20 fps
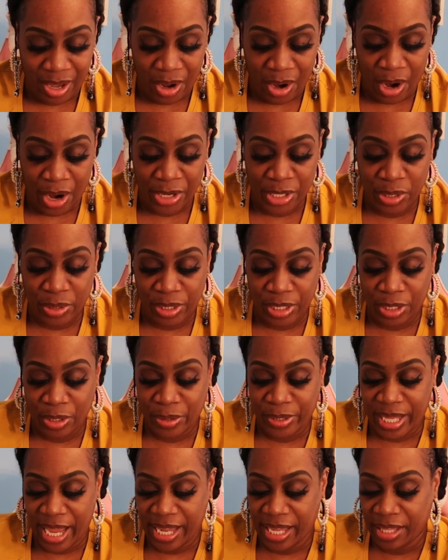Are you
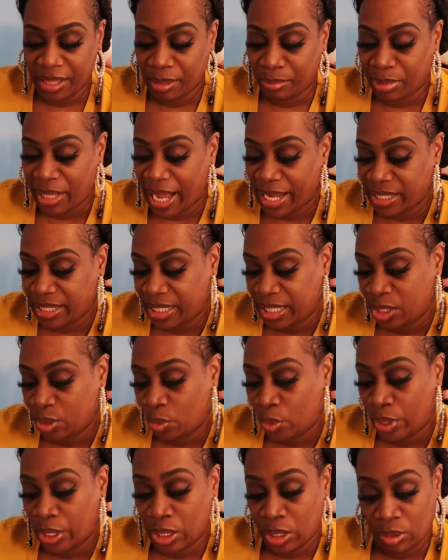still taking the black seed
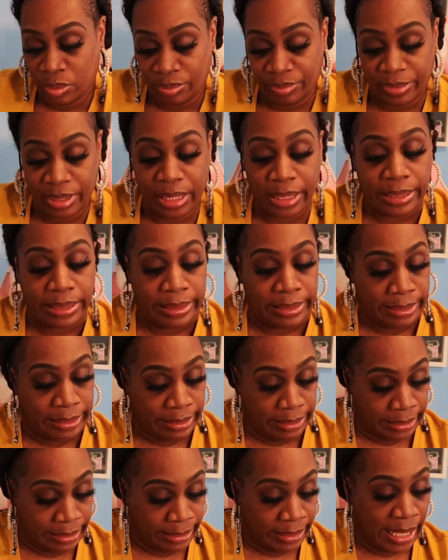oil?
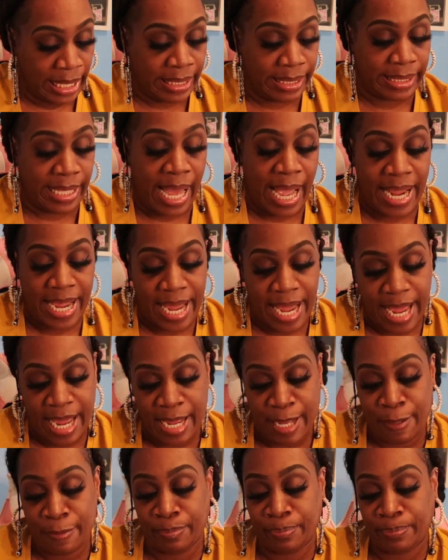Yes, I
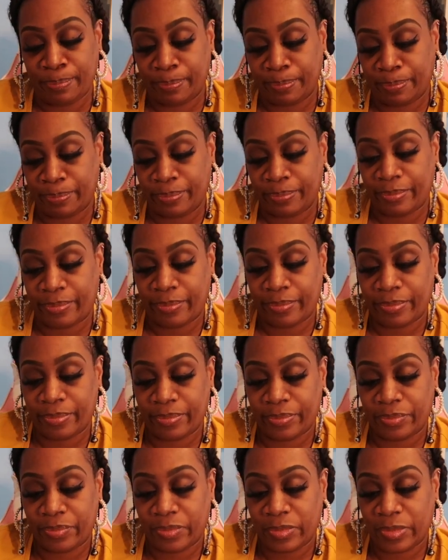am.
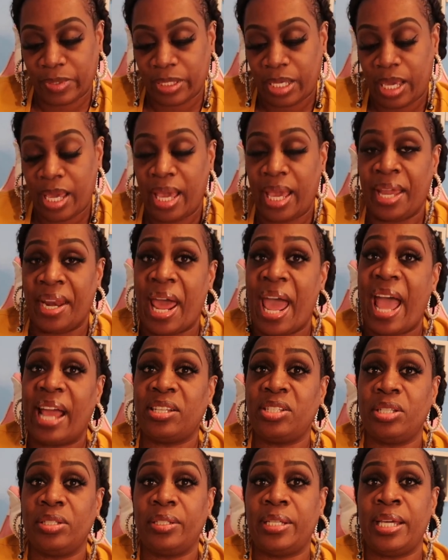And
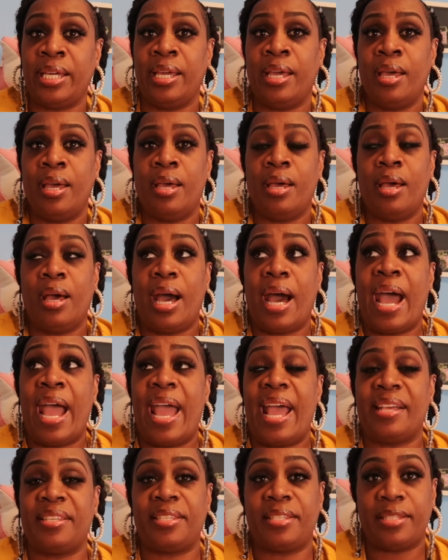actually, I
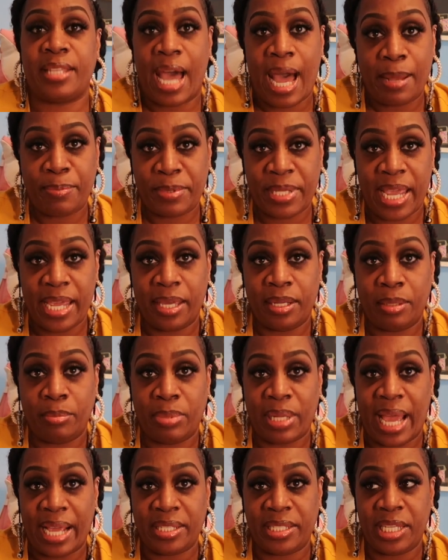had stopped taking the
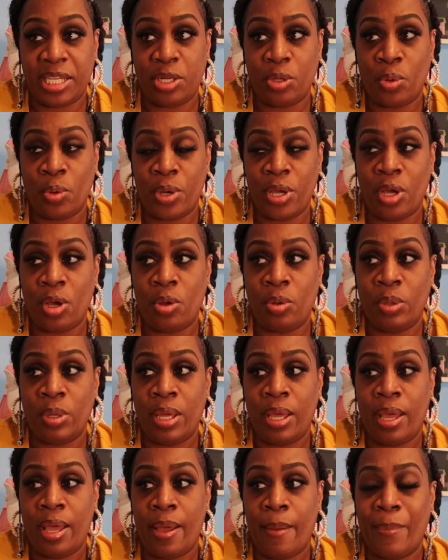black seed oil
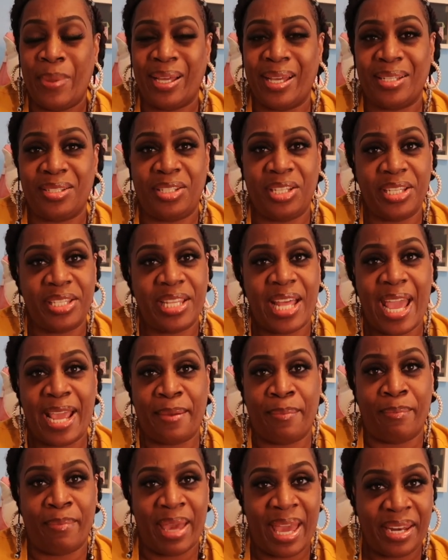because just
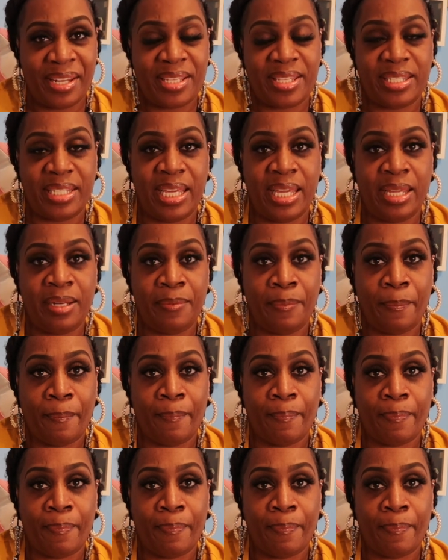like medicine,